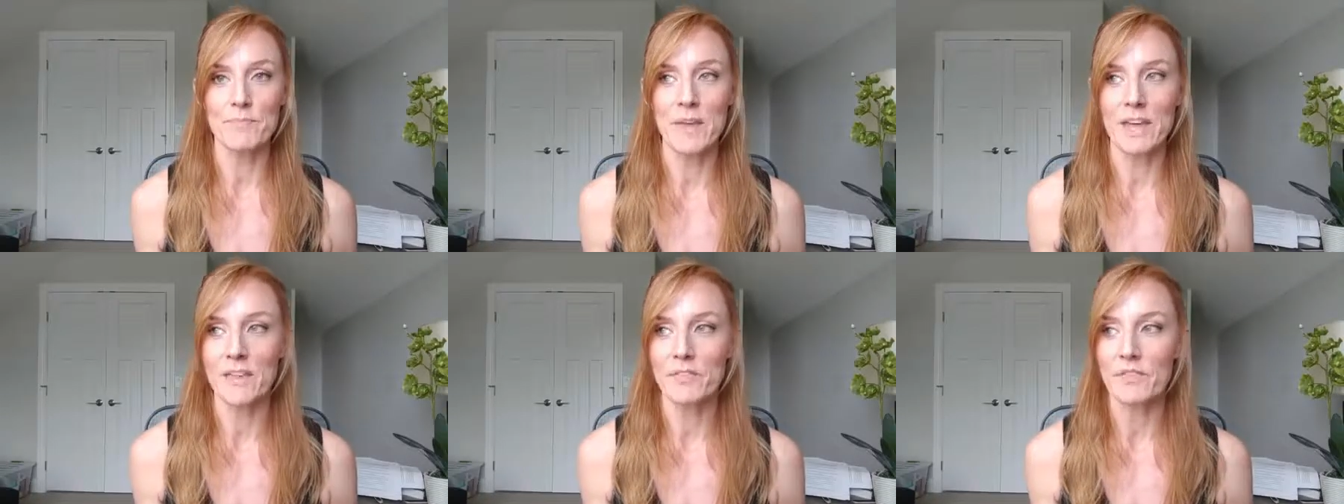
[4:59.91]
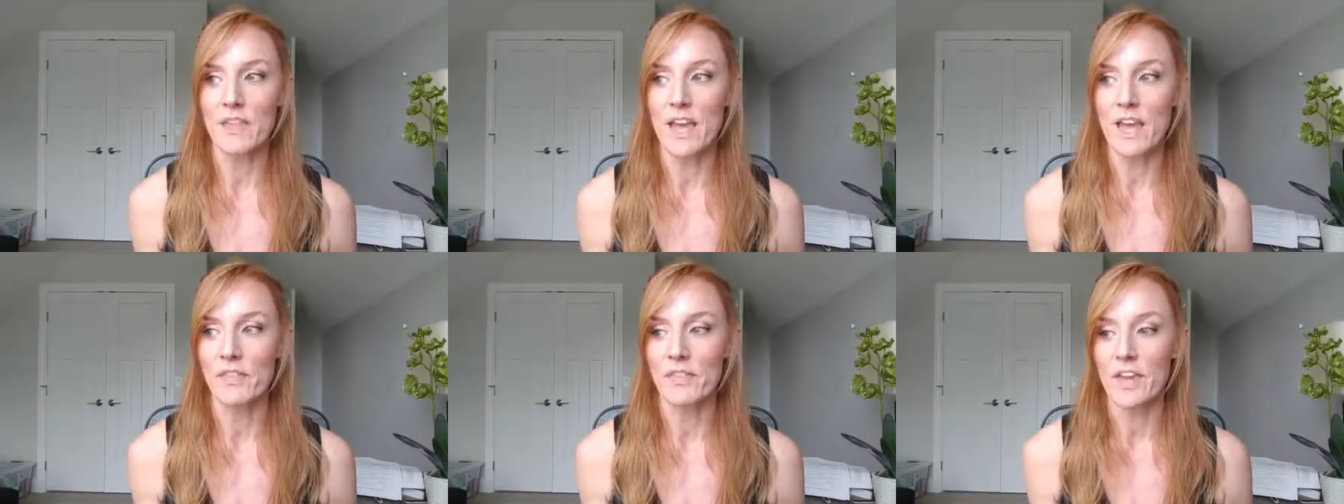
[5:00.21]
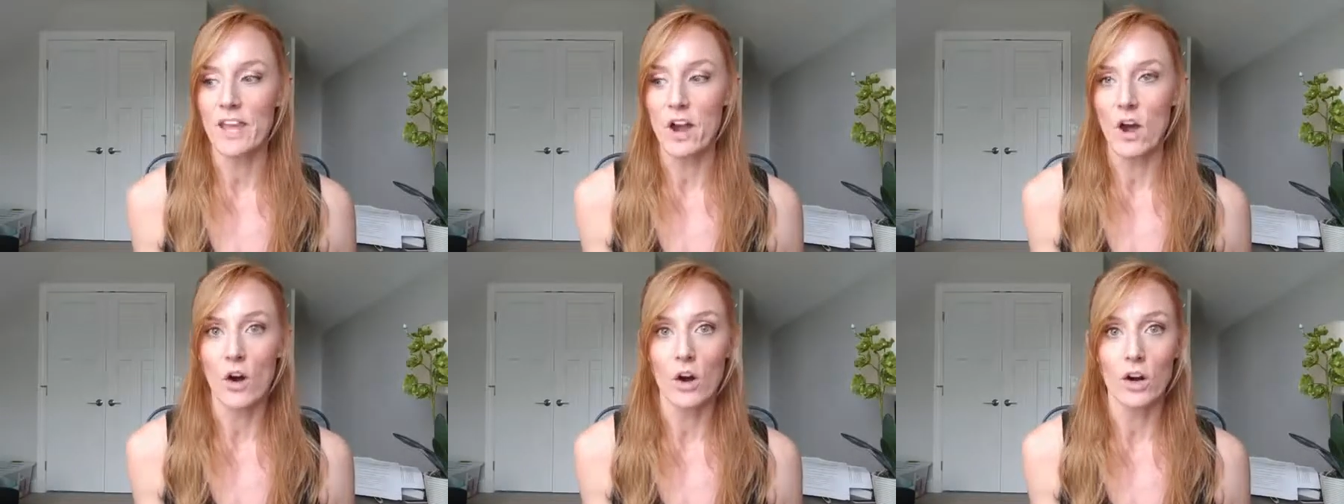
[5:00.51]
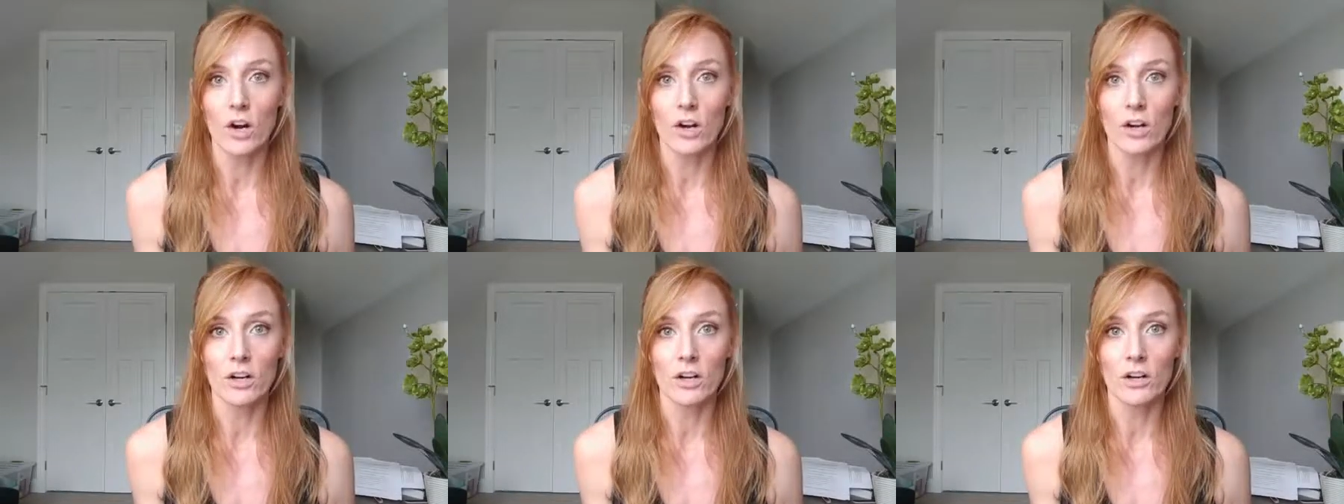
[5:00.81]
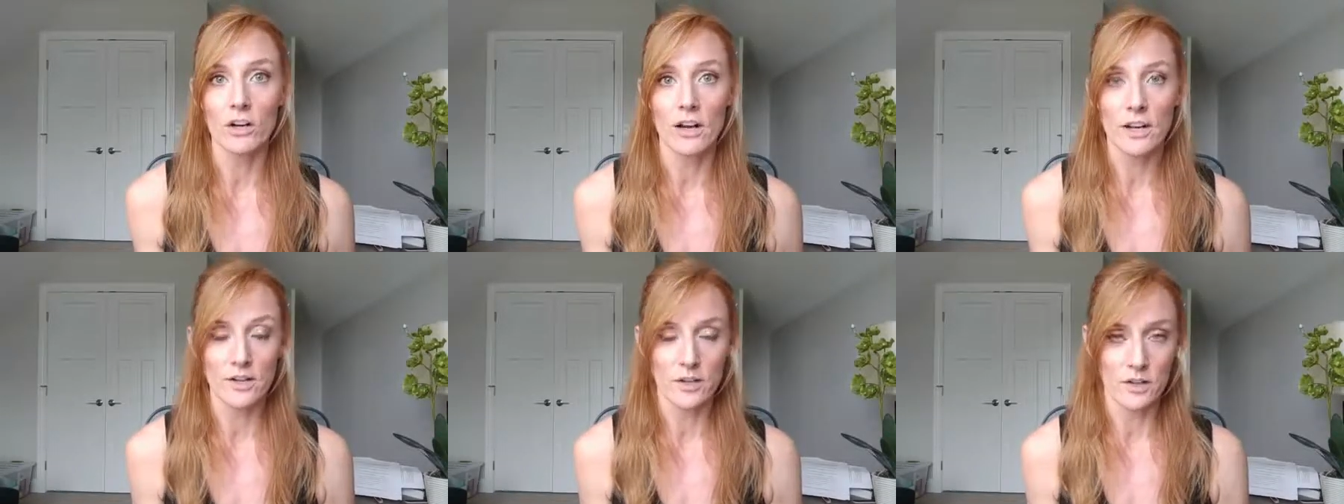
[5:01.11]
And they
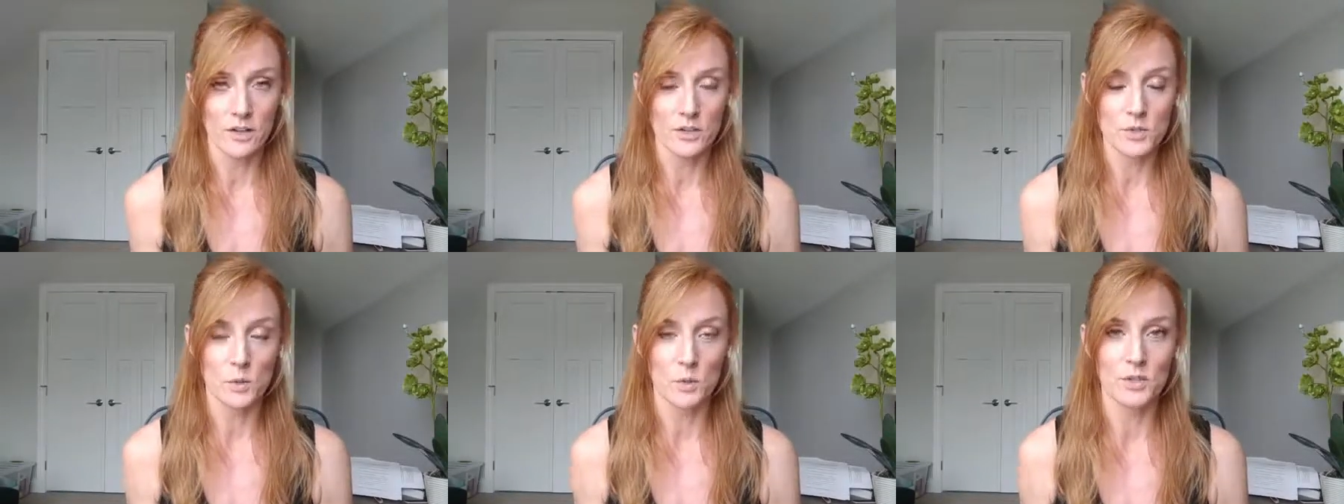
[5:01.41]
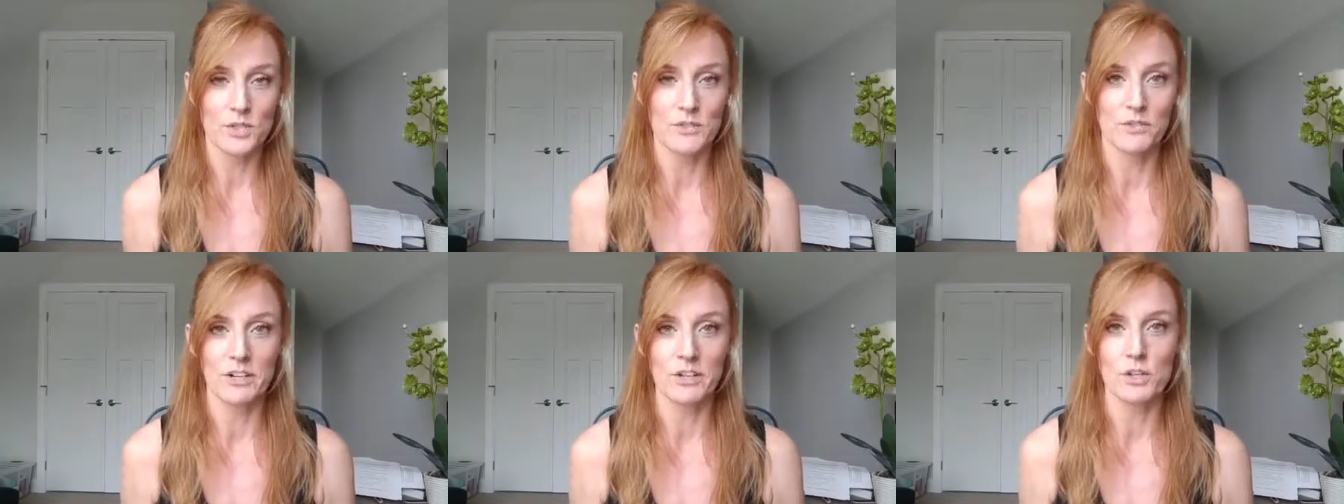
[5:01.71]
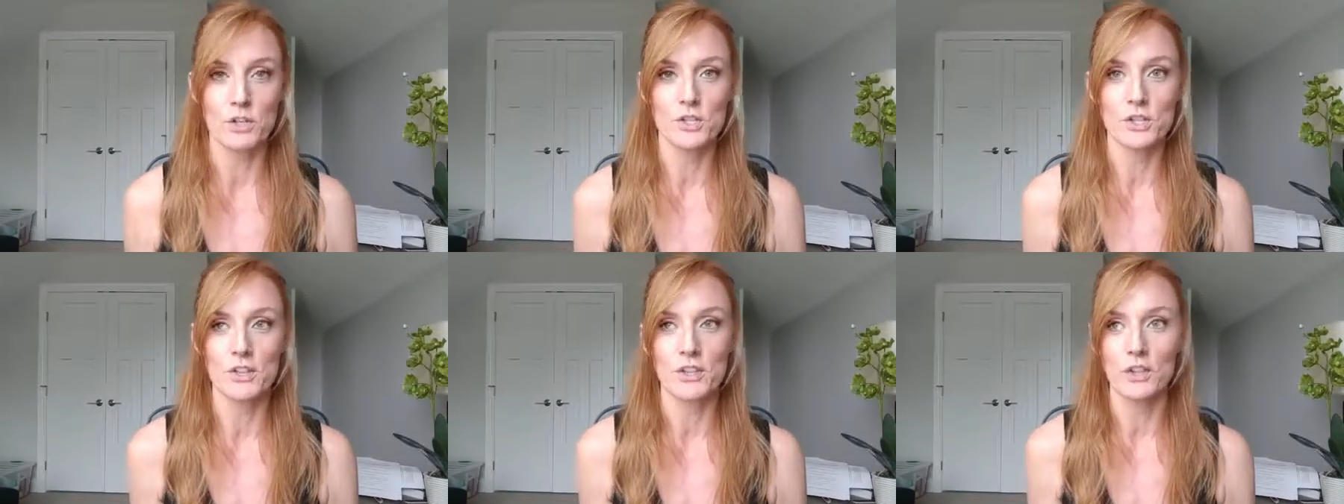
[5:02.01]
are a source of energy.